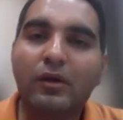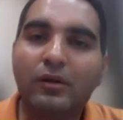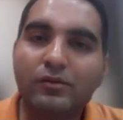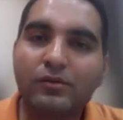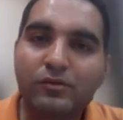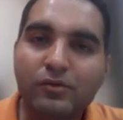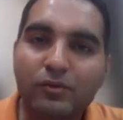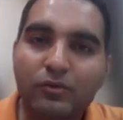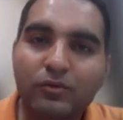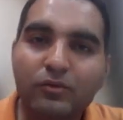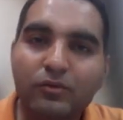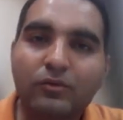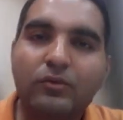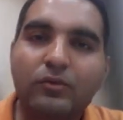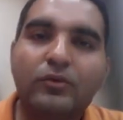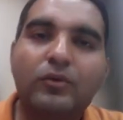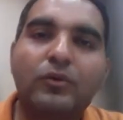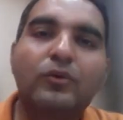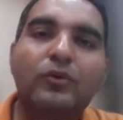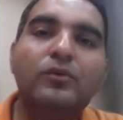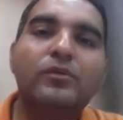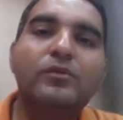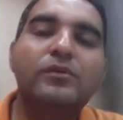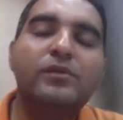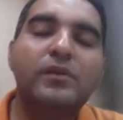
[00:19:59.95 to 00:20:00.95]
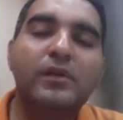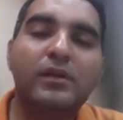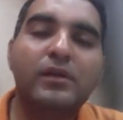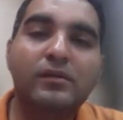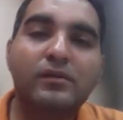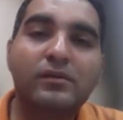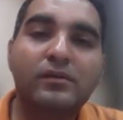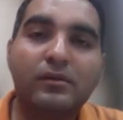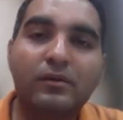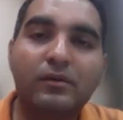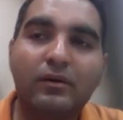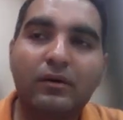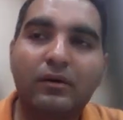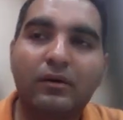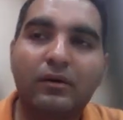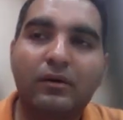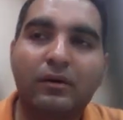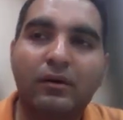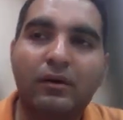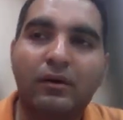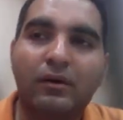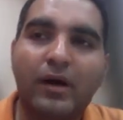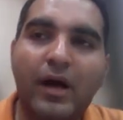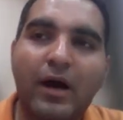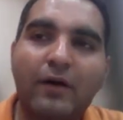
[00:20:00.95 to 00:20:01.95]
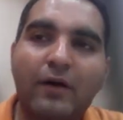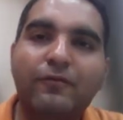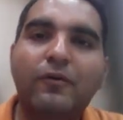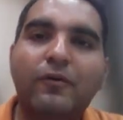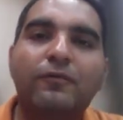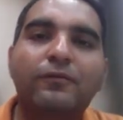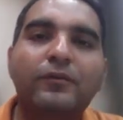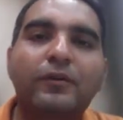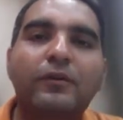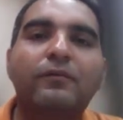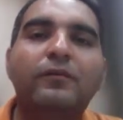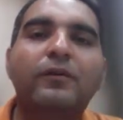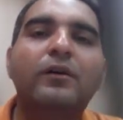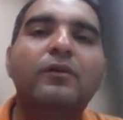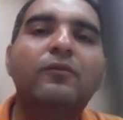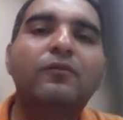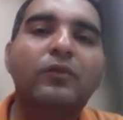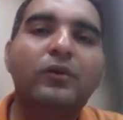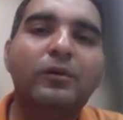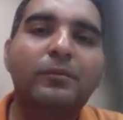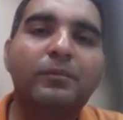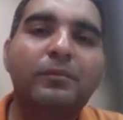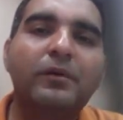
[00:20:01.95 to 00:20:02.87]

So those things, half of the work will